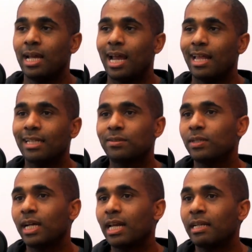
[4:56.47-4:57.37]
And that's
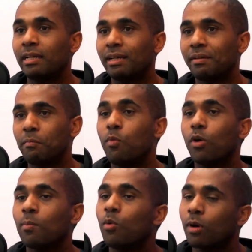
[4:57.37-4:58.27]
only gotten
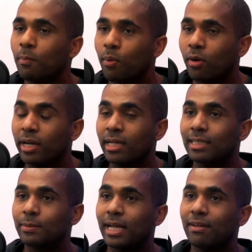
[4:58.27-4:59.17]
more and more important
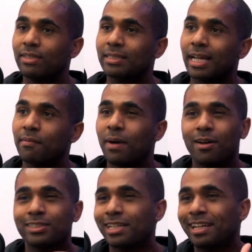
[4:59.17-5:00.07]
as we have these kind of
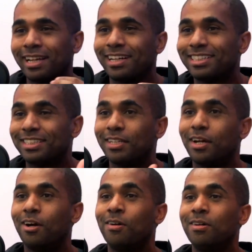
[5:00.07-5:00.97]
models that can get us, you
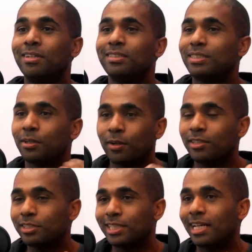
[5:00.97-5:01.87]
know, general
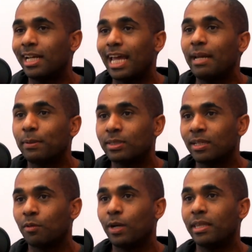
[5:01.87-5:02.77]
understanding 80%
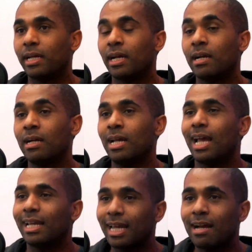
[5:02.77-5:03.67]
of the way there.
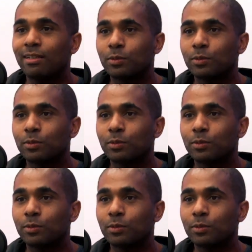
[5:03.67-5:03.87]
And now it's